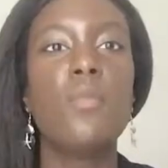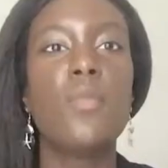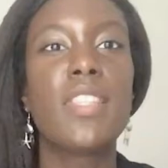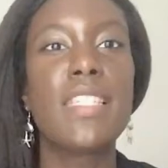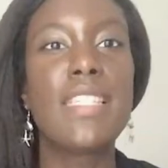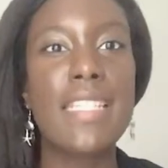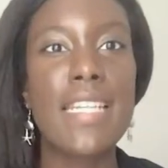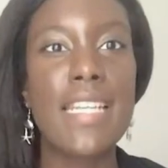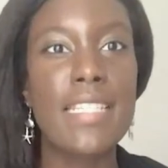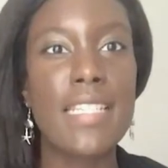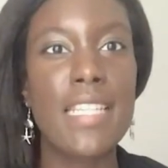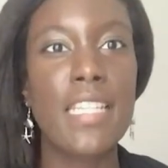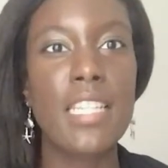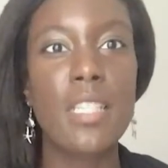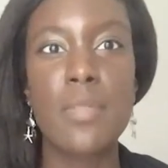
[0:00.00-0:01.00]
And with the
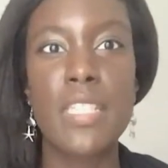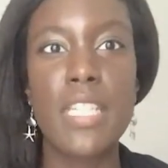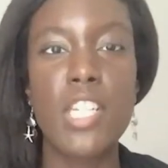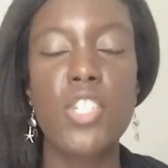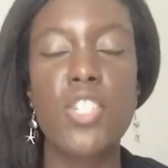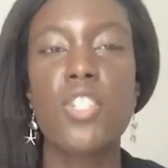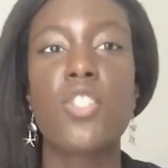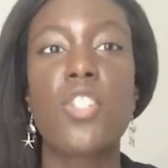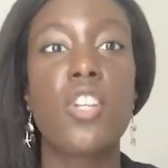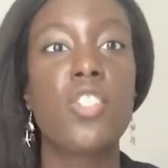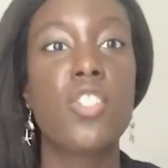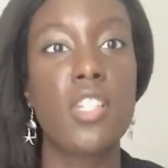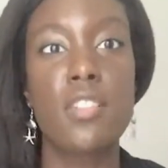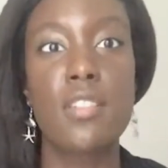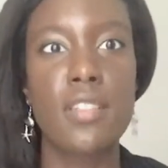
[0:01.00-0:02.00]
TSA limitations on
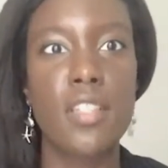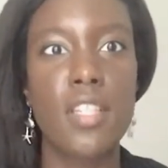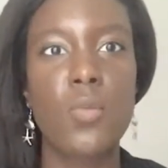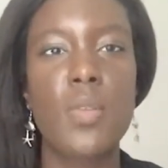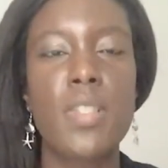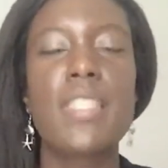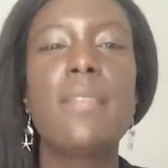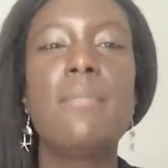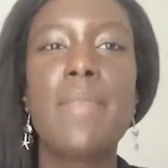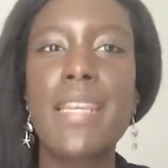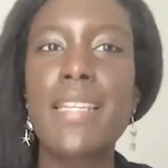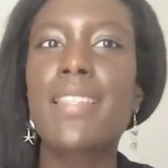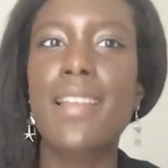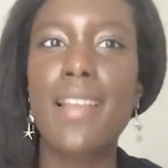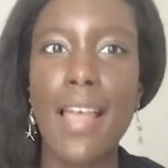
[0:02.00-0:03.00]
gels and liquids, it
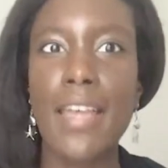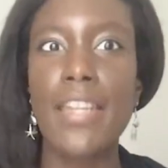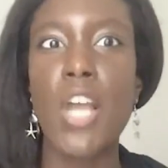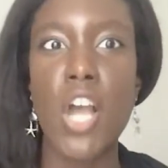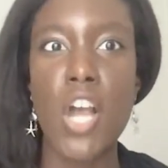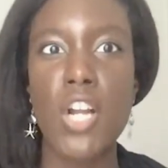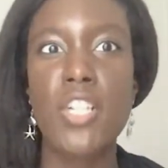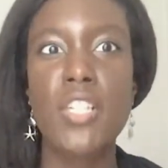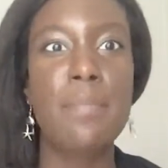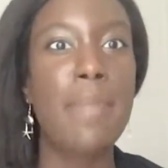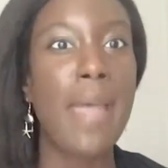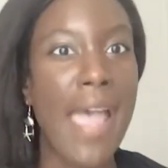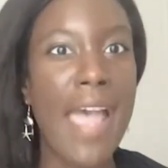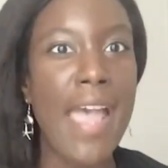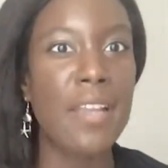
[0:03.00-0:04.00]
makes it kind of hard to
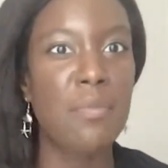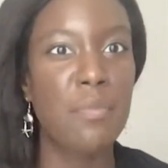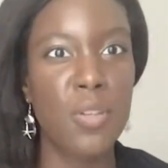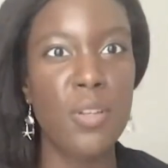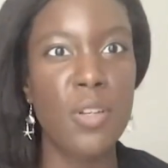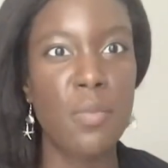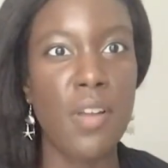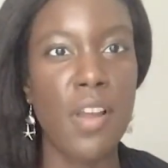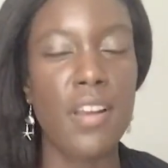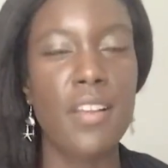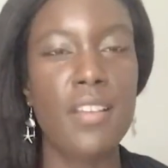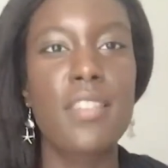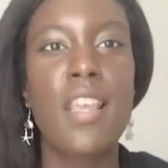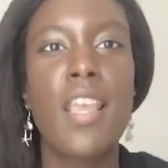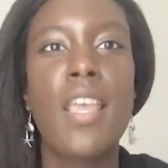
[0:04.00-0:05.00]
pack beauty
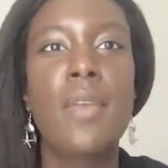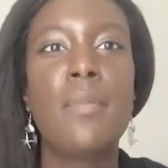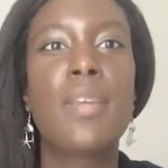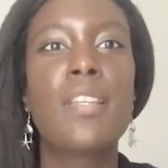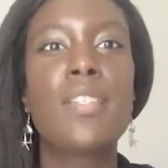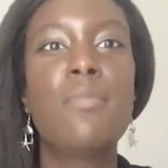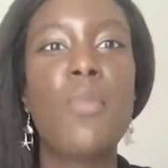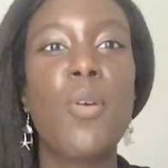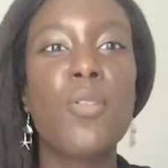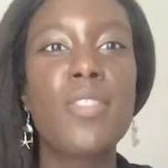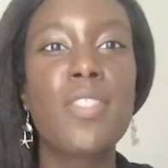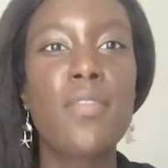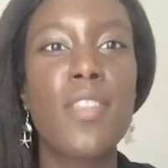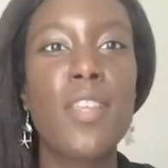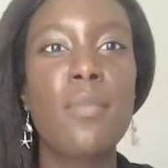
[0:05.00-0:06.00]
products because
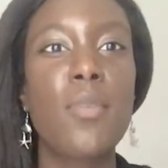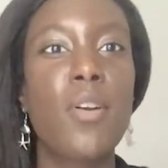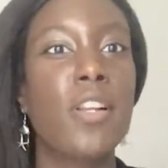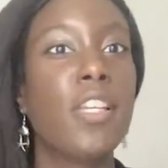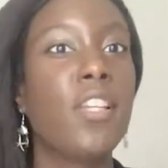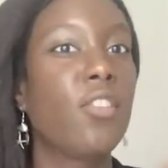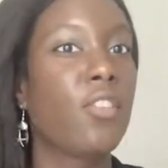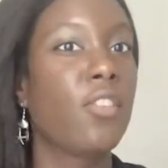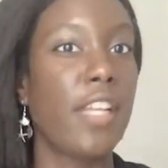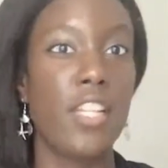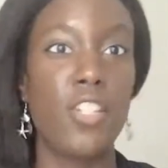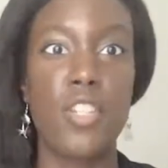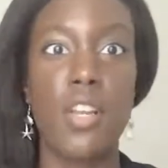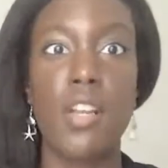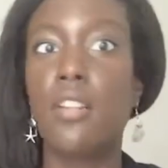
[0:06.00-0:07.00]
most of them are either
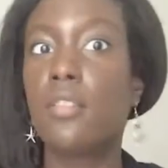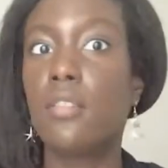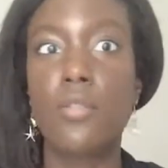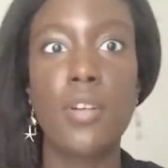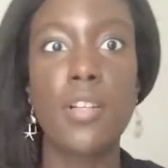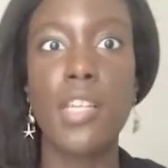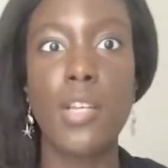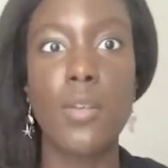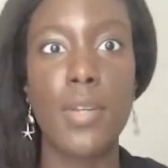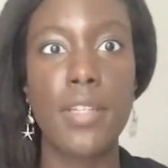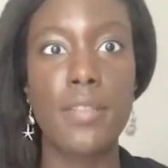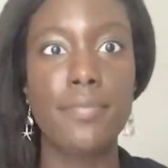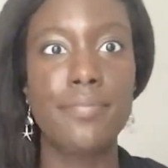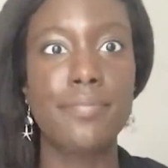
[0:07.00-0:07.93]
a gel or a liquid.